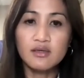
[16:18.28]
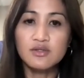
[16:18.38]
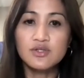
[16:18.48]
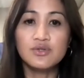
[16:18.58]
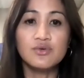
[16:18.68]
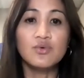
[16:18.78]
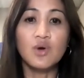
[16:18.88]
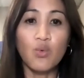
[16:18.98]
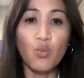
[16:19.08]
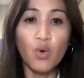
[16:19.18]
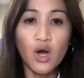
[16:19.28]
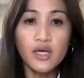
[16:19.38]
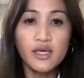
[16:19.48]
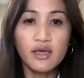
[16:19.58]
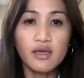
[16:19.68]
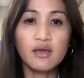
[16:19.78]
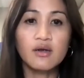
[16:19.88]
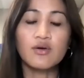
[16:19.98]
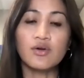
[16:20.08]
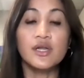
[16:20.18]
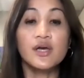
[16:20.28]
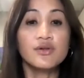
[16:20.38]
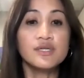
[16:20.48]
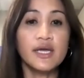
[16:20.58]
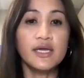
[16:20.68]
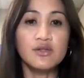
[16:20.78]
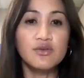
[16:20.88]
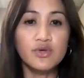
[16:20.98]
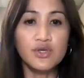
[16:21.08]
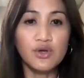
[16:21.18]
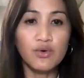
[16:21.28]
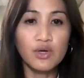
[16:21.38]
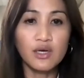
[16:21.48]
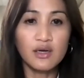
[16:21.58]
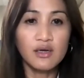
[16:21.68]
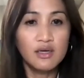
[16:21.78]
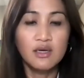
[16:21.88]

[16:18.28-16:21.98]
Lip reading: do a walking, or another day do yoga.